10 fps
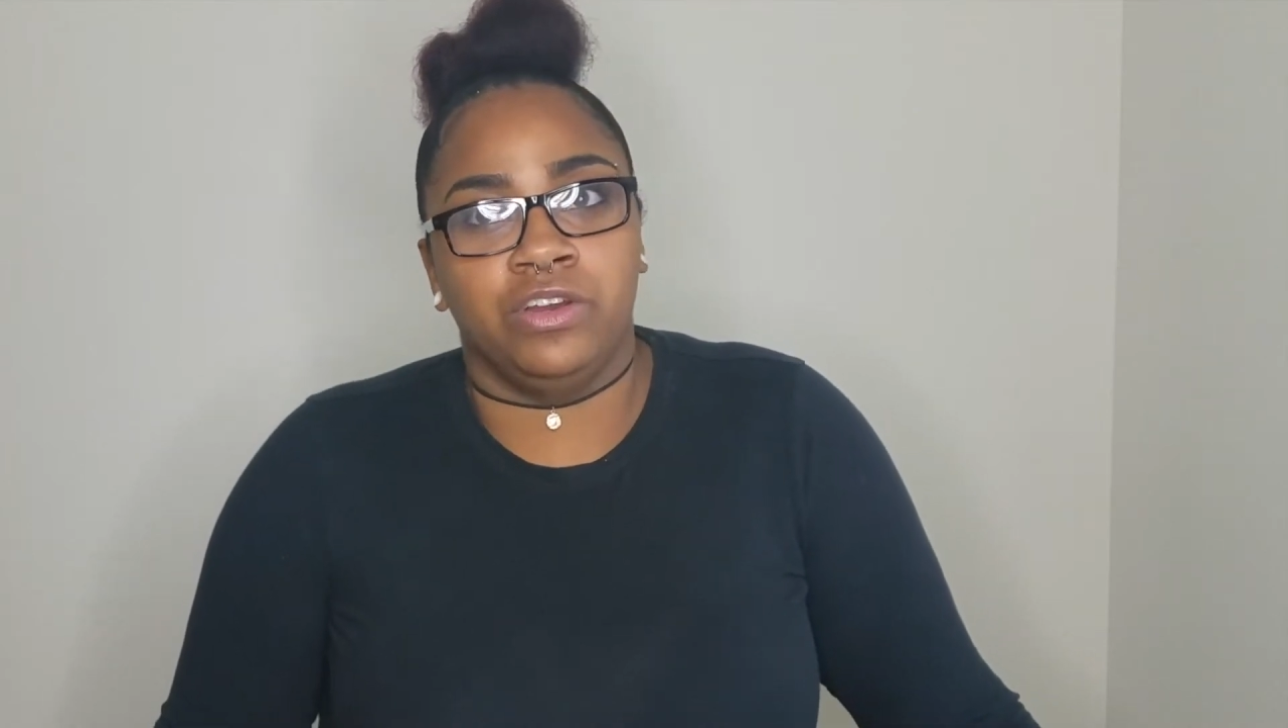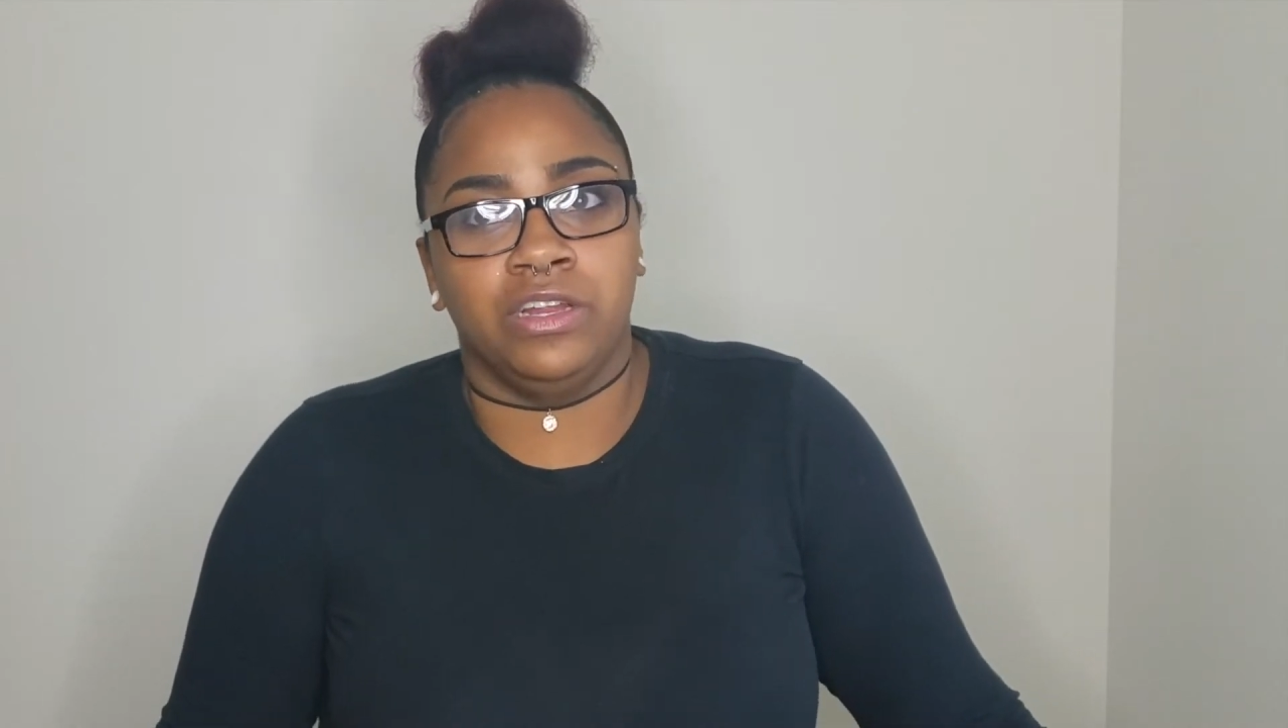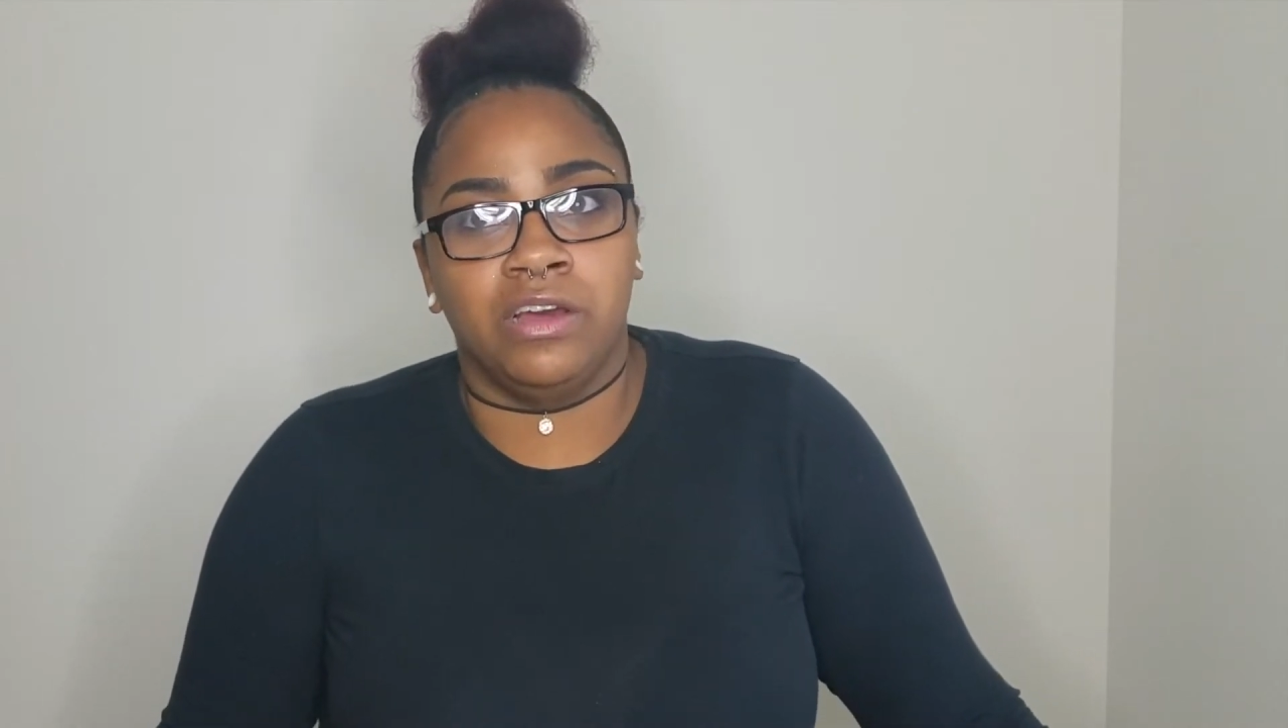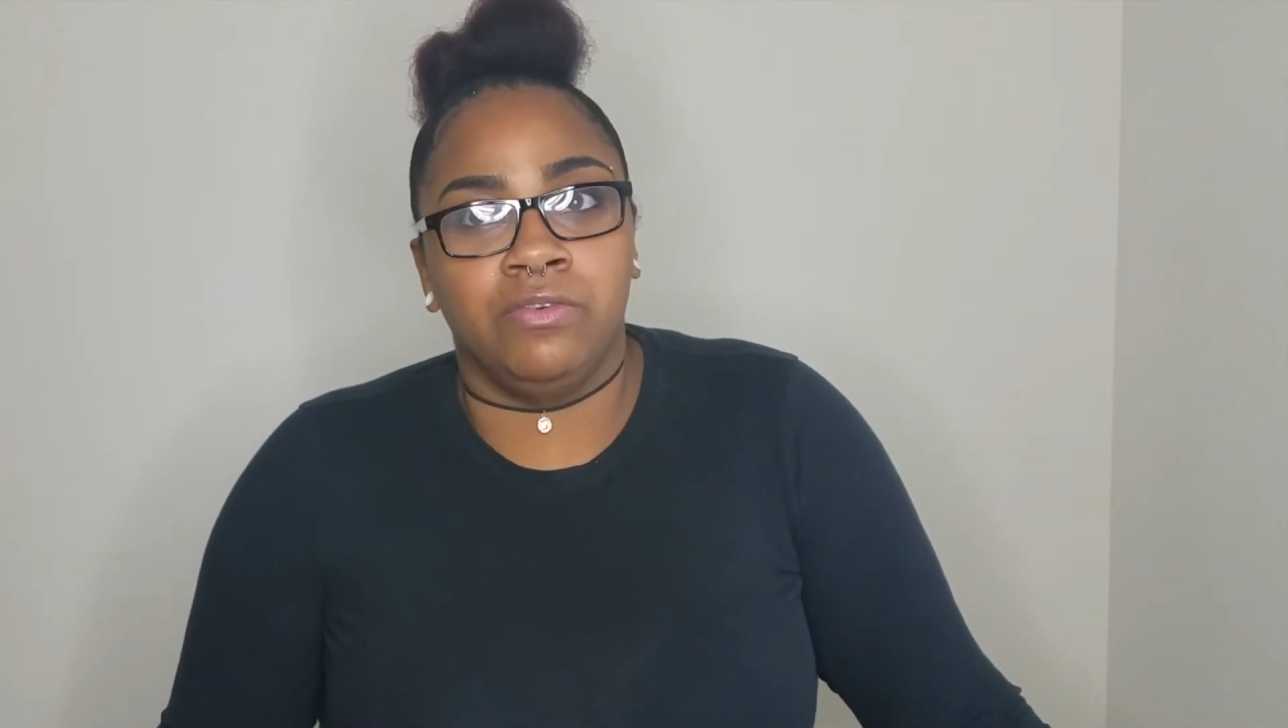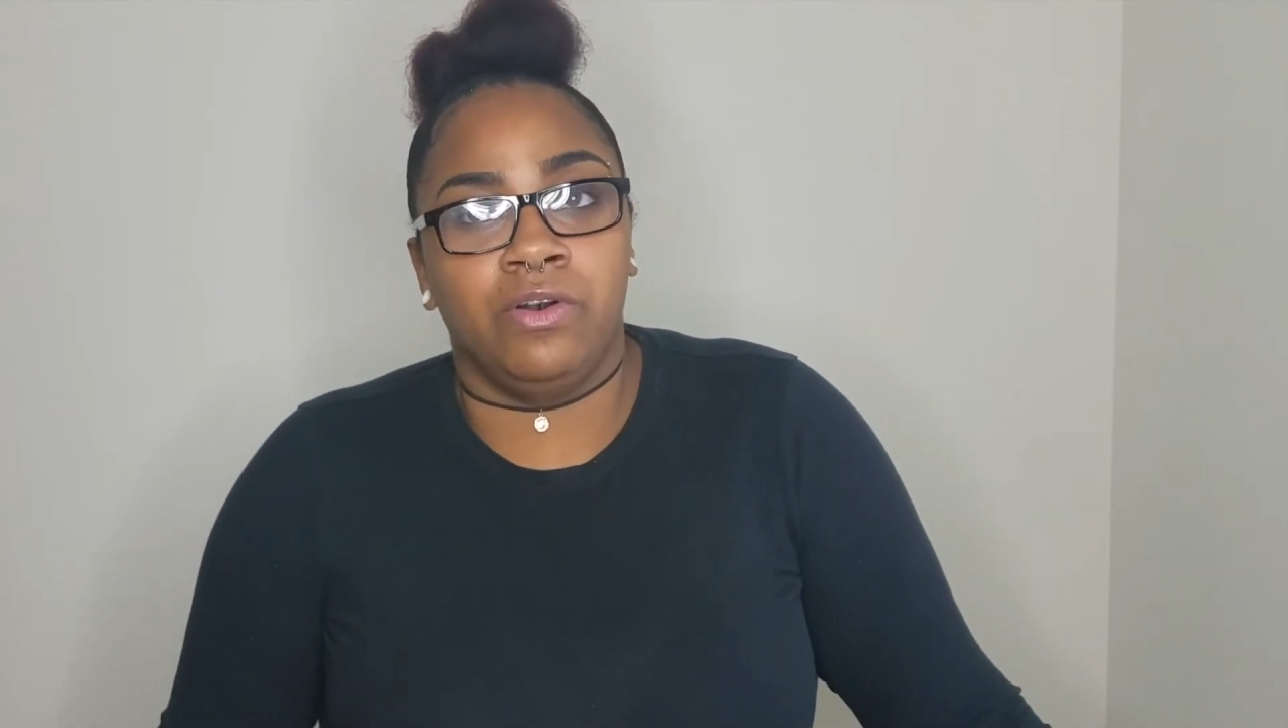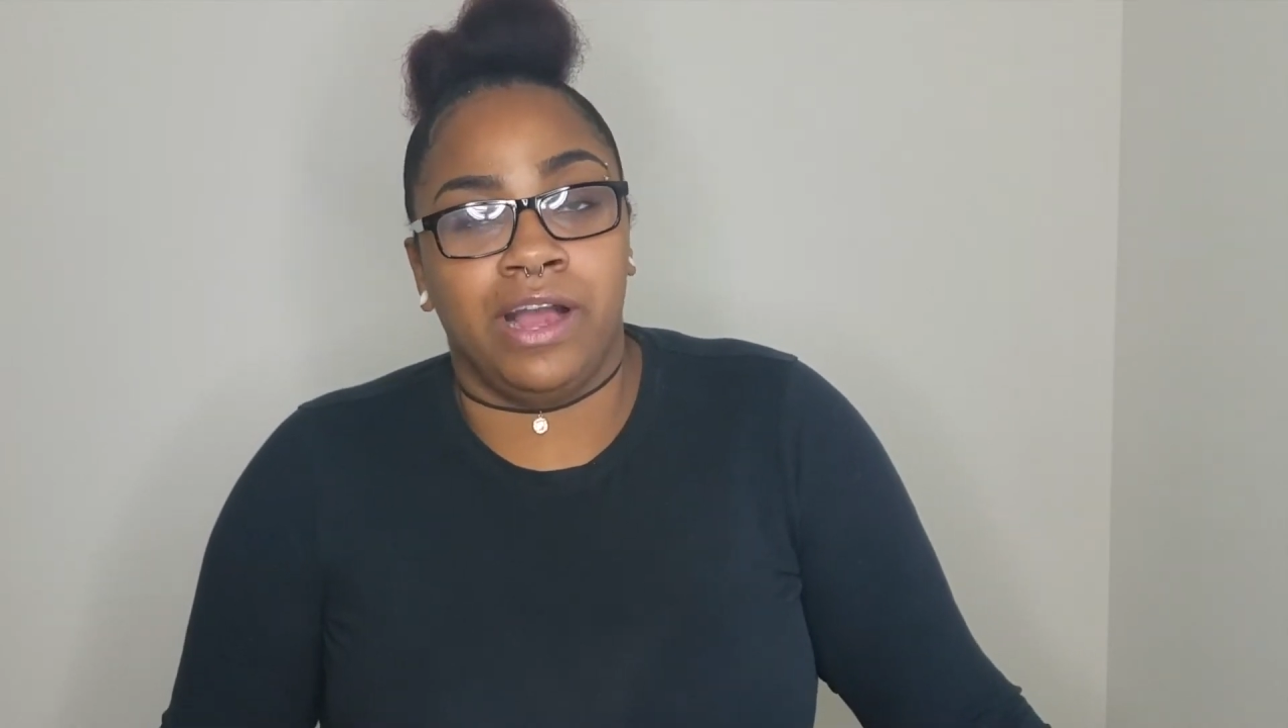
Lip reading: level,